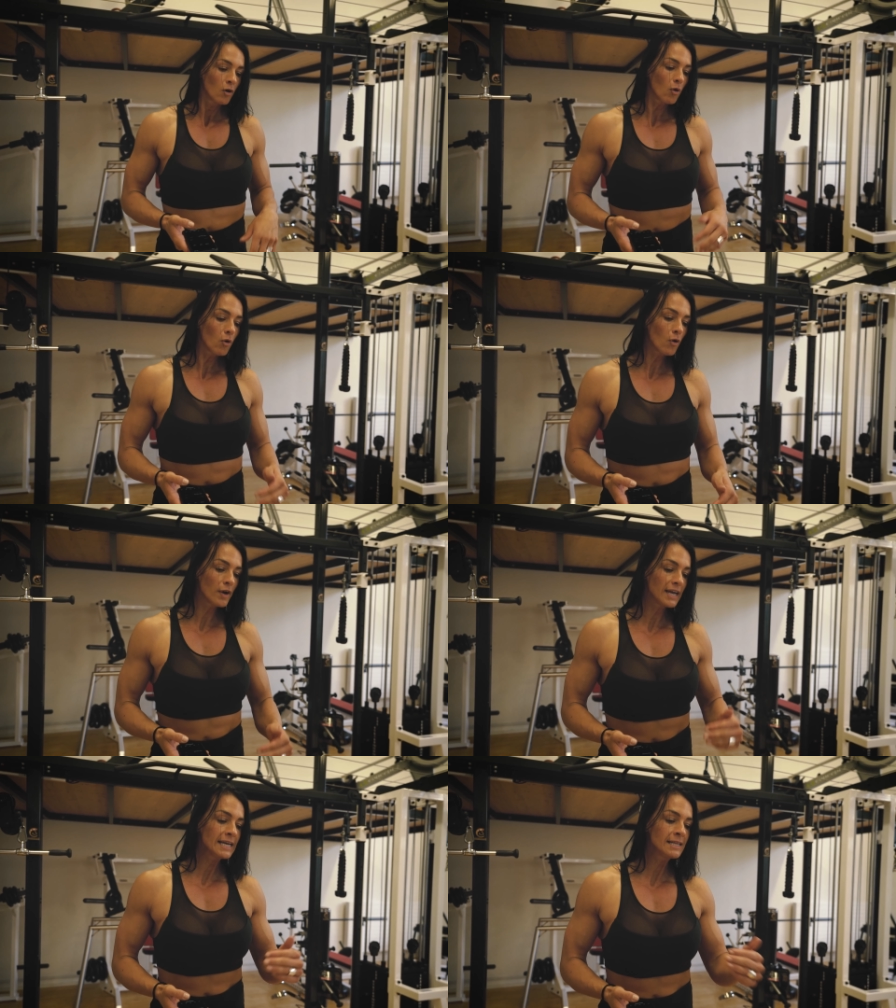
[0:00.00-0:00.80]
Or
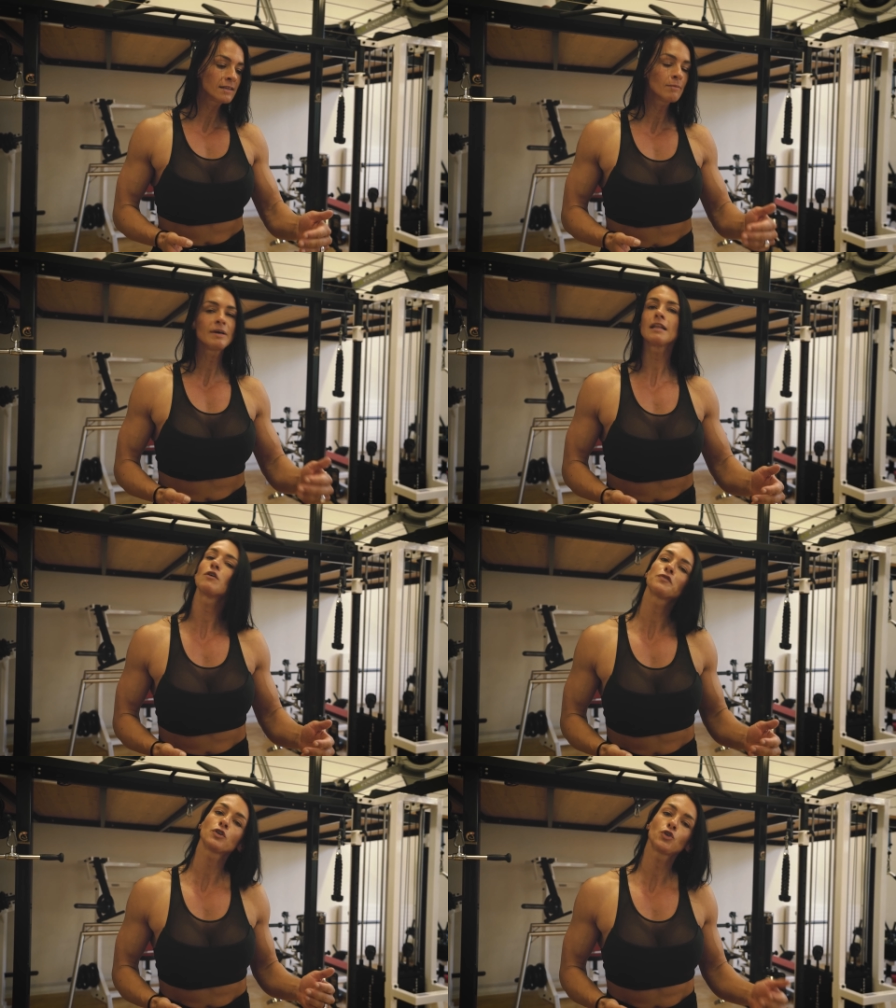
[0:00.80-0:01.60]
in the middle
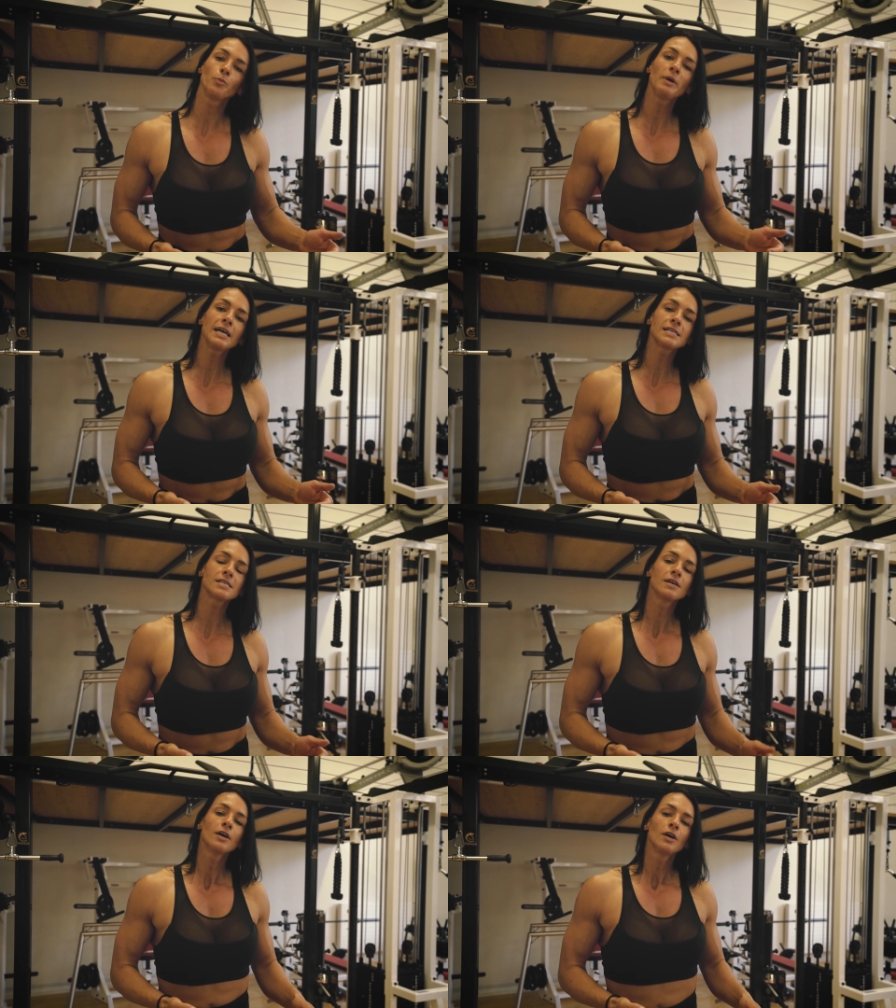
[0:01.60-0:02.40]
of the 2
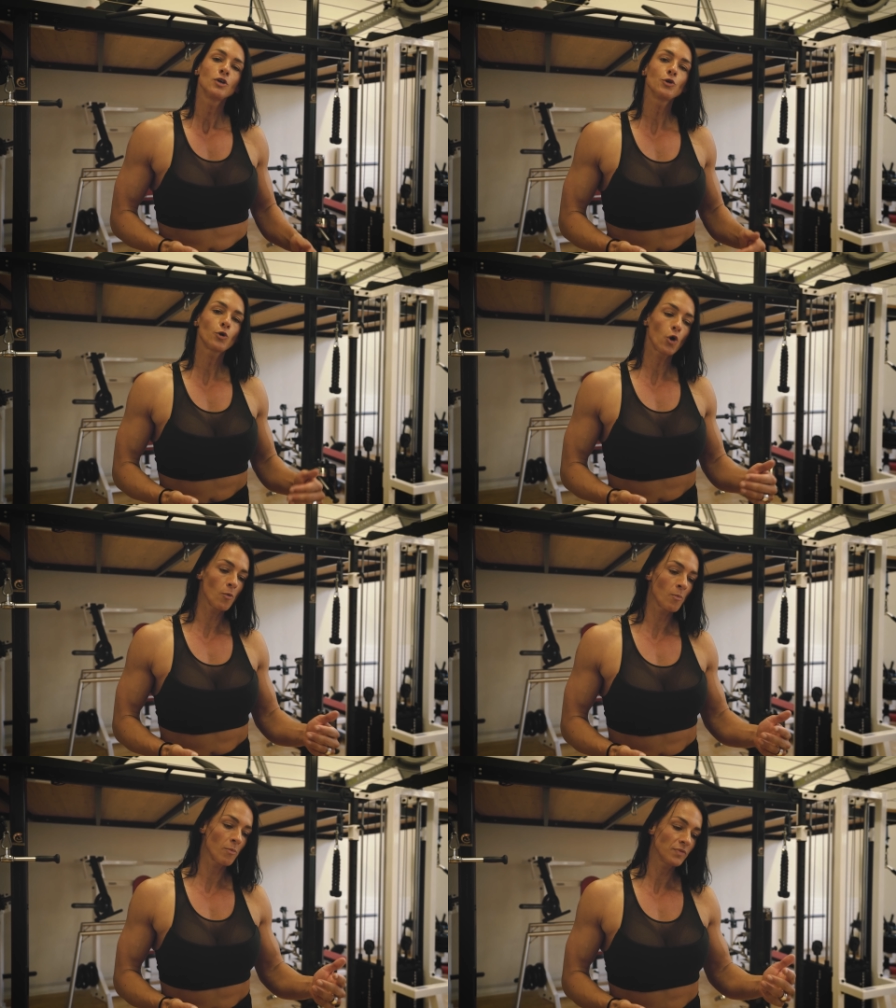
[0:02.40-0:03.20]
minutes, you
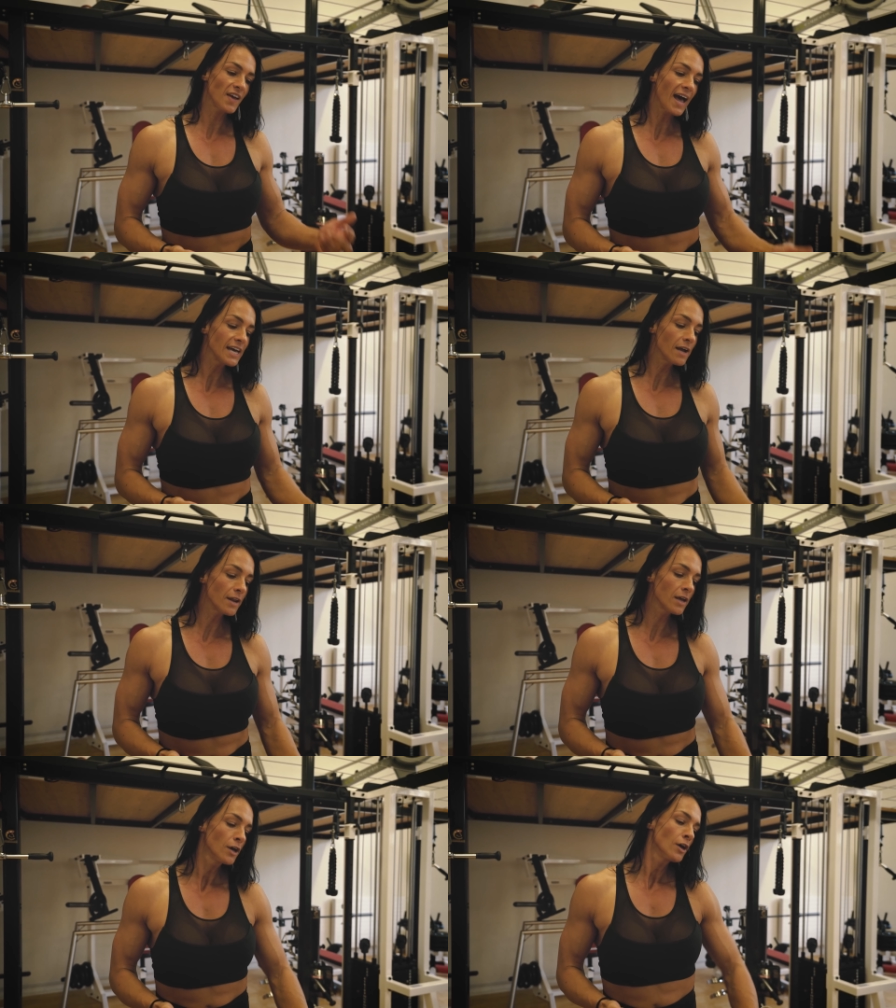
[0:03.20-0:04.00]
come
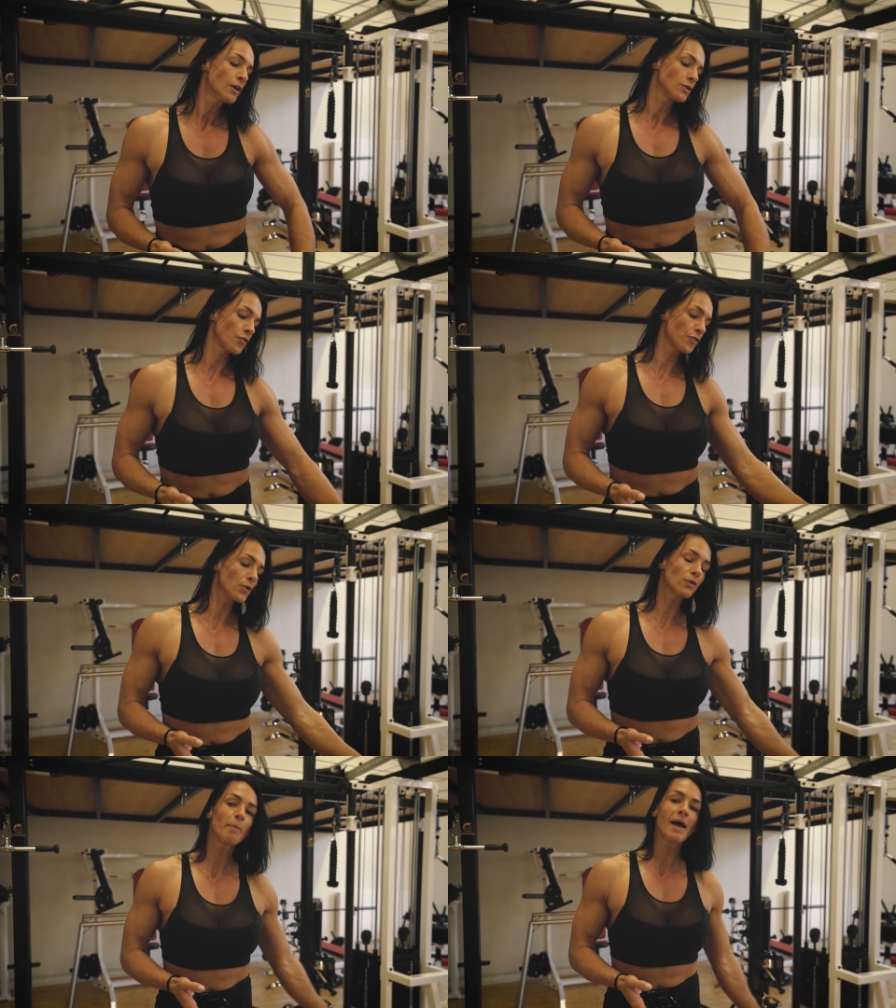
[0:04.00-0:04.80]
tired, you
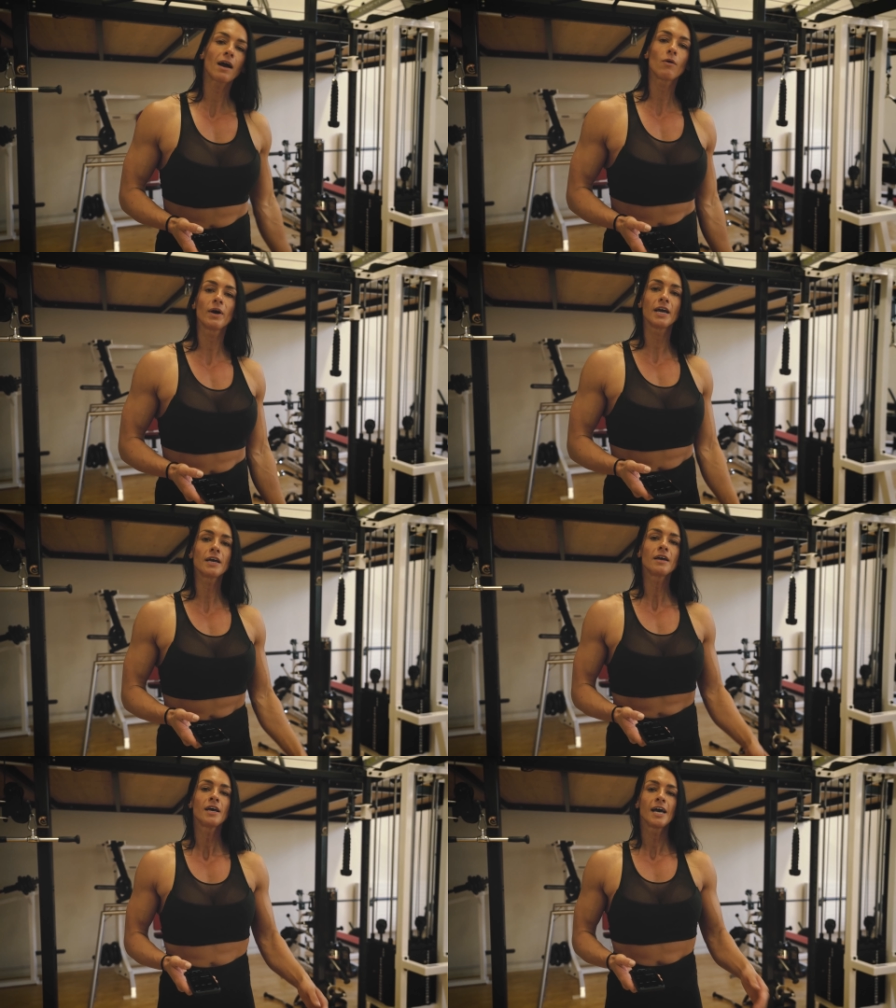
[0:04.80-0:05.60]
throw the bag
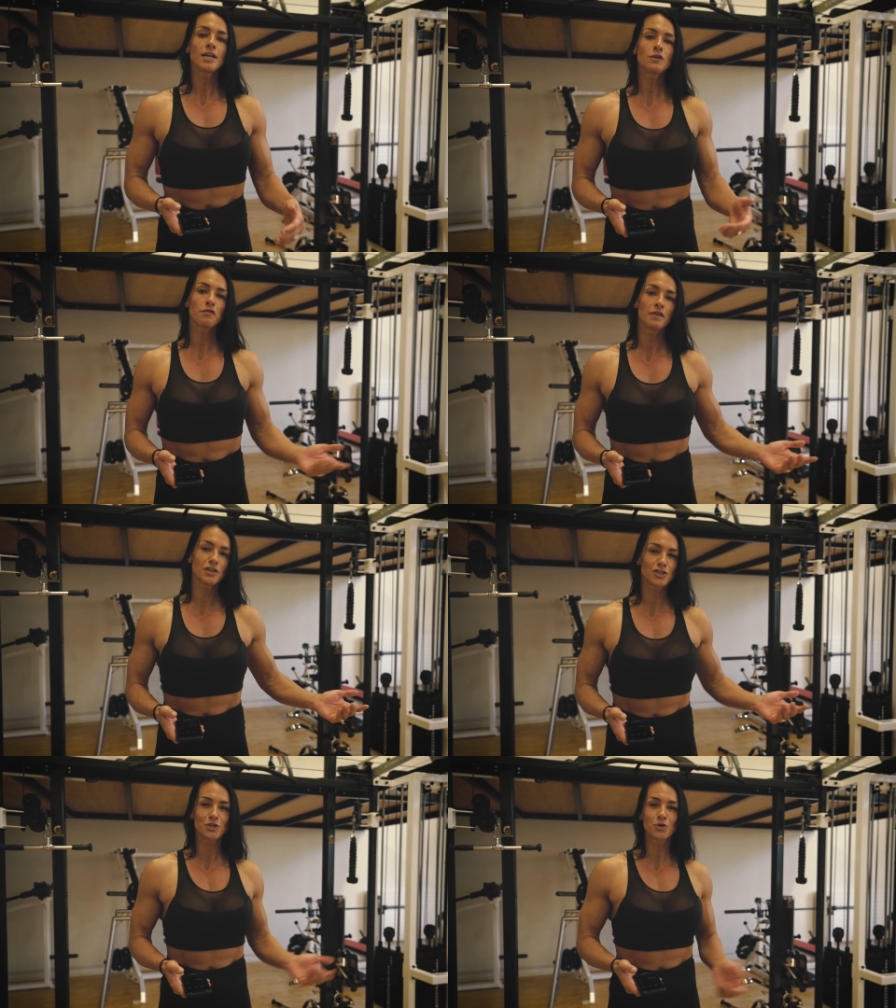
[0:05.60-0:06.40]
away, and you
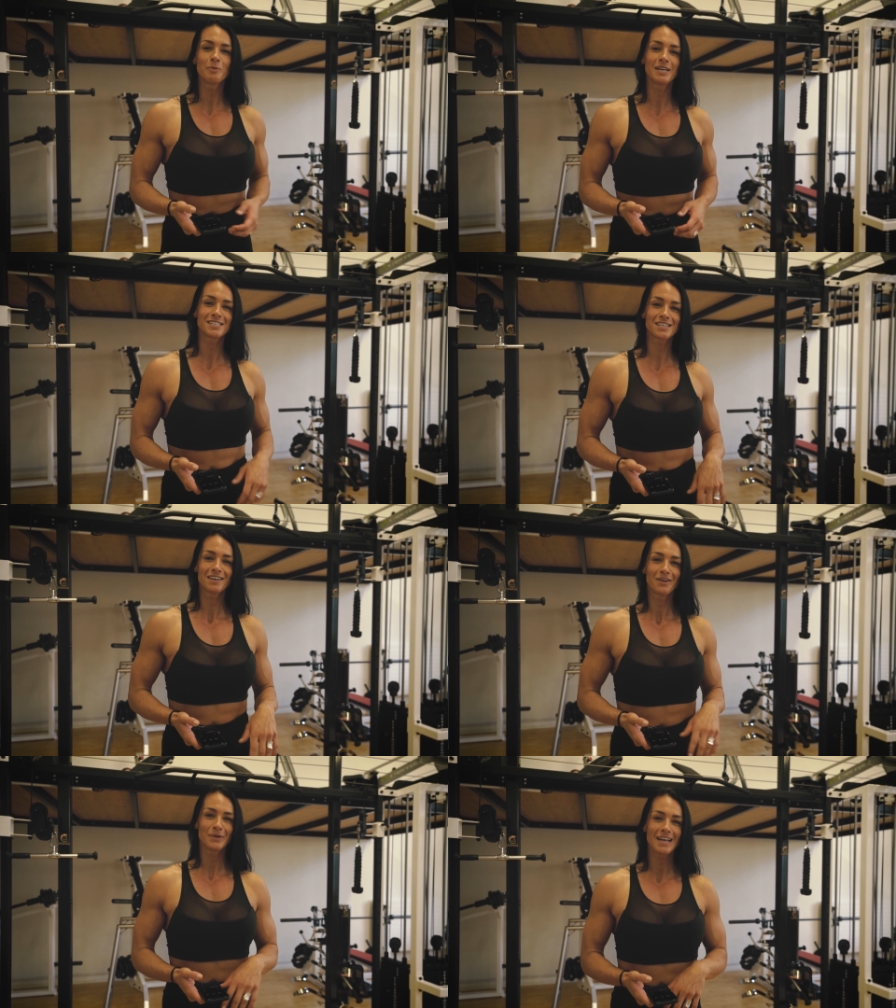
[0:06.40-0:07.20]
finish the 2 minutes
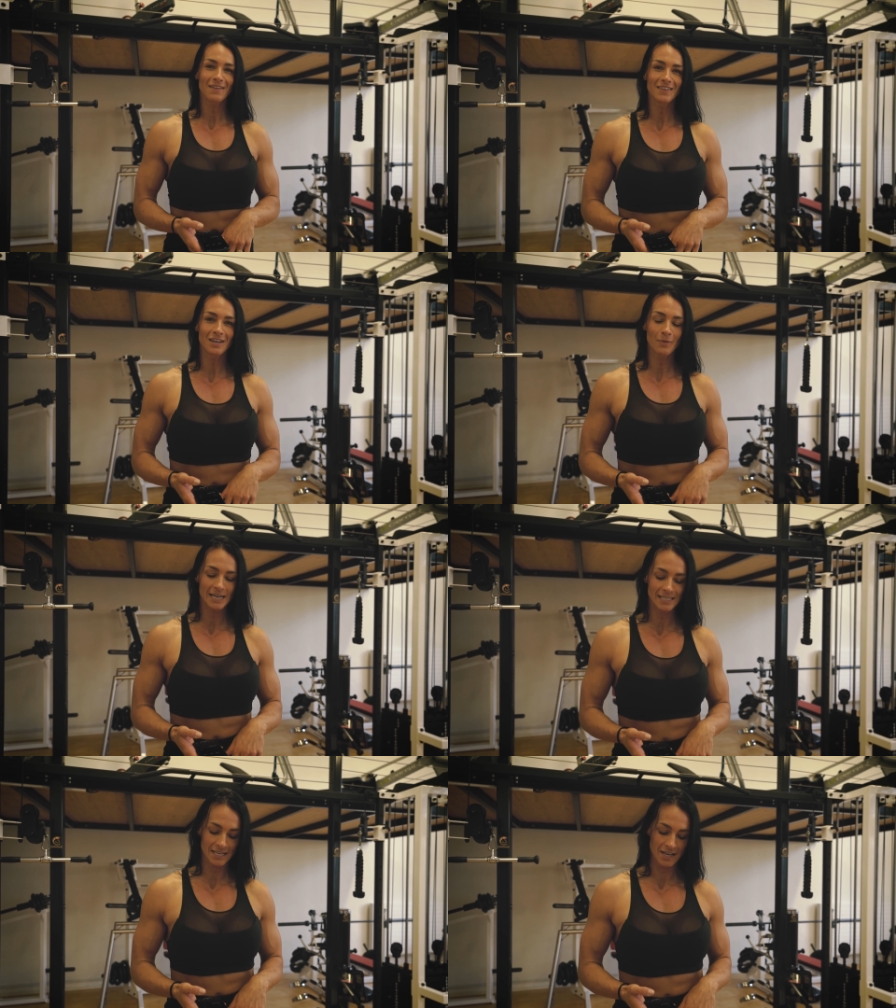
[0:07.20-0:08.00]
without any weight.